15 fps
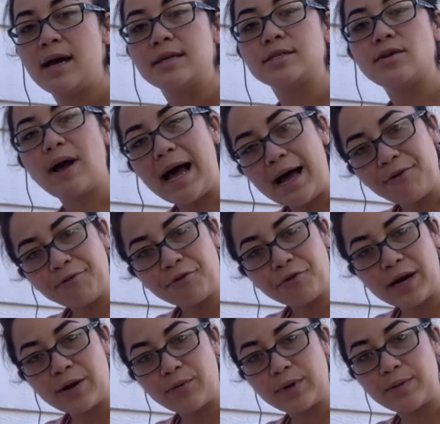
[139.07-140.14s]
So after
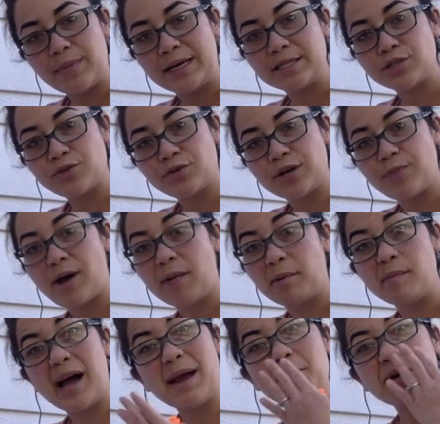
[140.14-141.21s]
I read my story
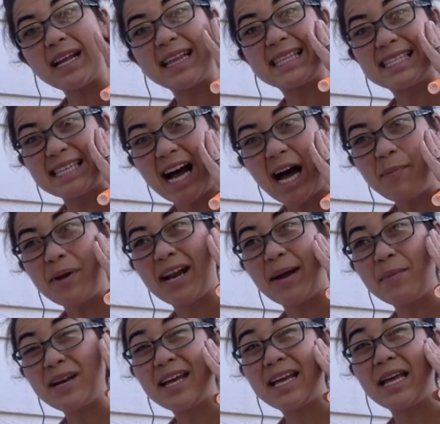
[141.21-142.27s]
problem, I'm going to stop and I'm
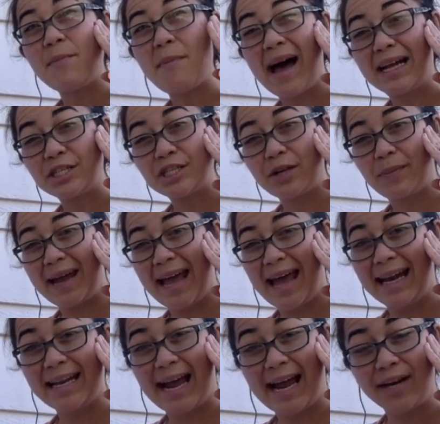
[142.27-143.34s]
going to imagine in my
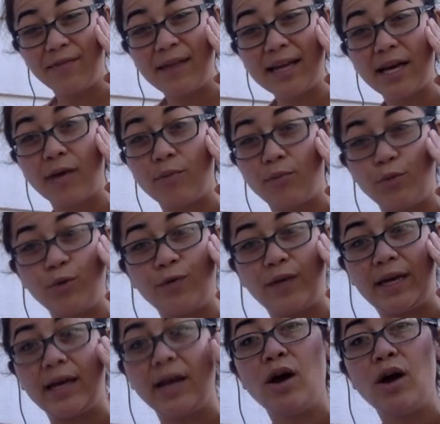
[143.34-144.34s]
head, kind of like a movie,